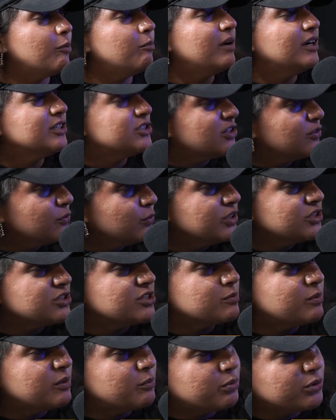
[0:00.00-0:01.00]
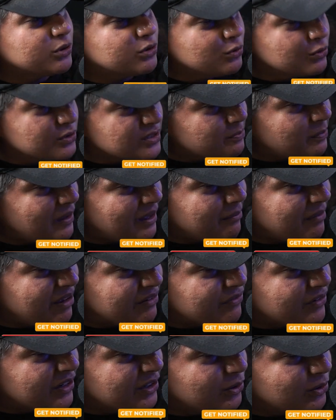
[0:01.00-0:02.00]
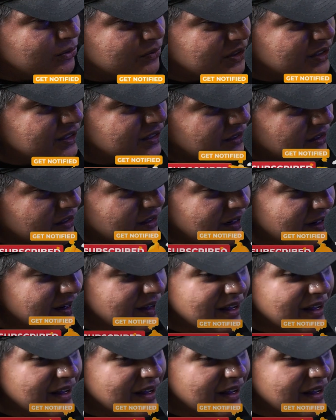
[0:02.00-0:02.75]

much of which has been produced by my friend over here.